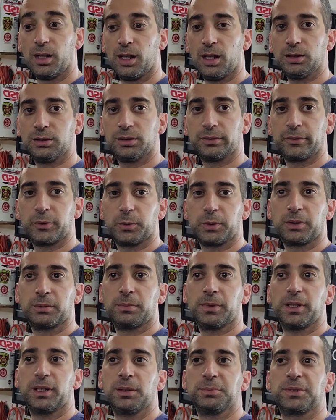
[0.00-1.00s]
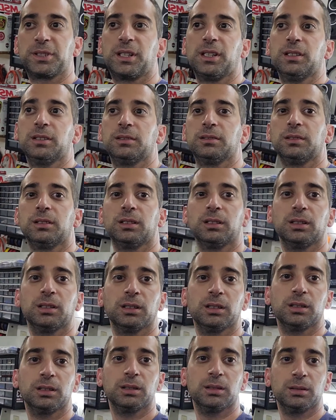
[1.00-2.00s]
Hello everyone, my name's Ken.
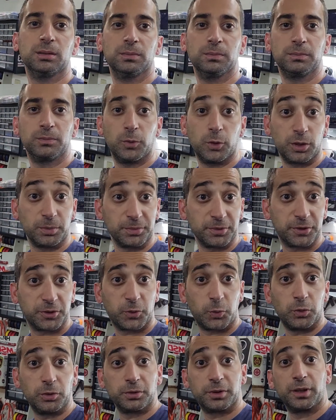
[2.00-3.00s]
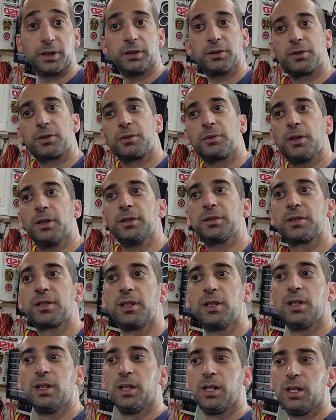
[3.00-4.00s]
Welcome to Squirrel Cage Garage.
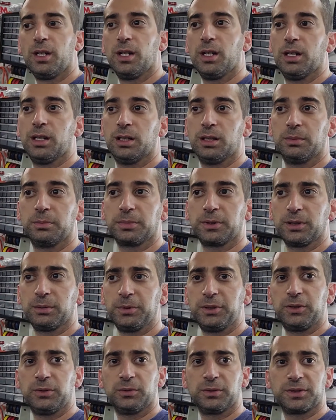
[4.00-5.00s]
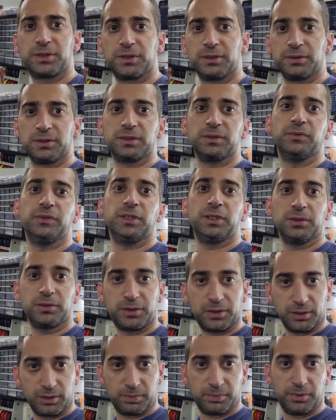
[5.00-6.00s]
I'm going to be doing a series of
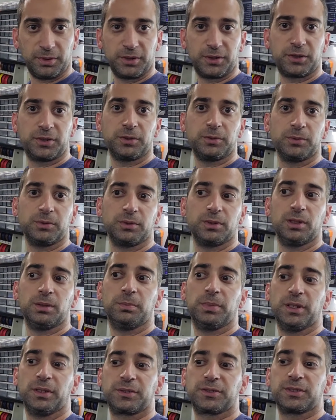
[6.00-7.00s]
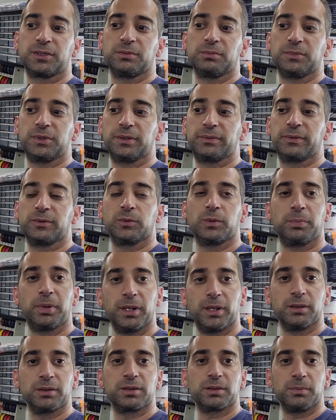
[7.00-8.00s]
videos here pretty soon about some different
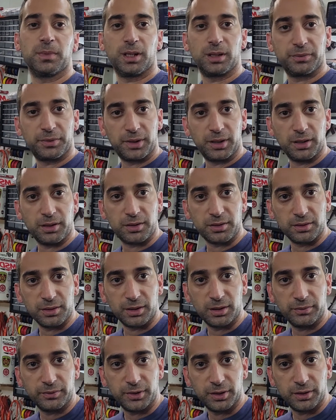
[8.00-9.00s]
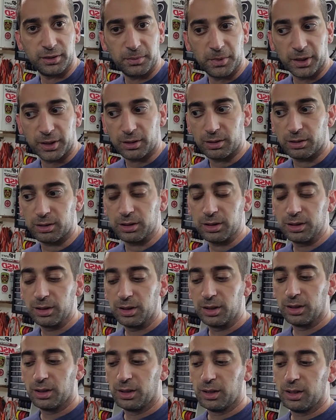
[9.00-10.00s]
repairs and modifications that I've done to my car.
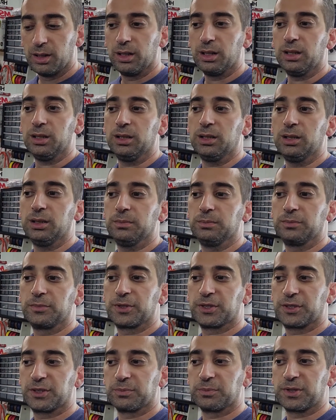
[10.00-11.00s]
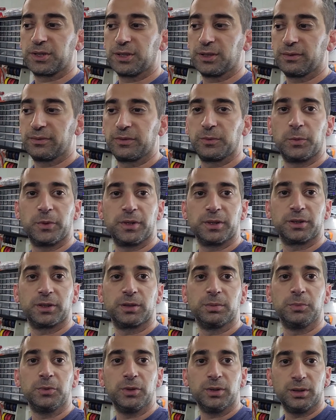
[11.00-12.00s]
Just some stuff within the
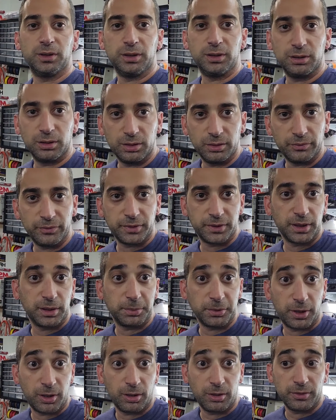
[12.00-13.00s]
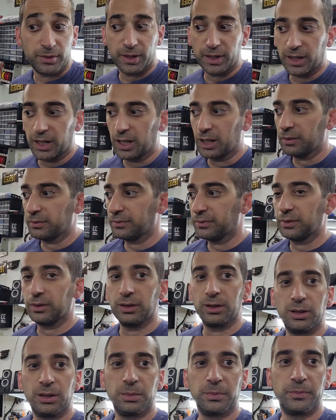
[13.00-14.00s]
community of the type of car that I
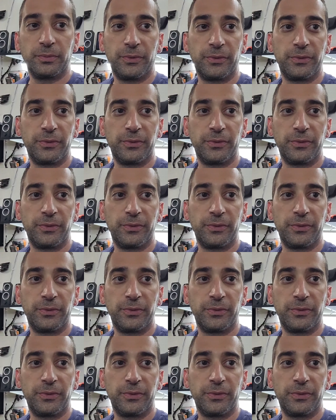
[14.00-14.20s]
have.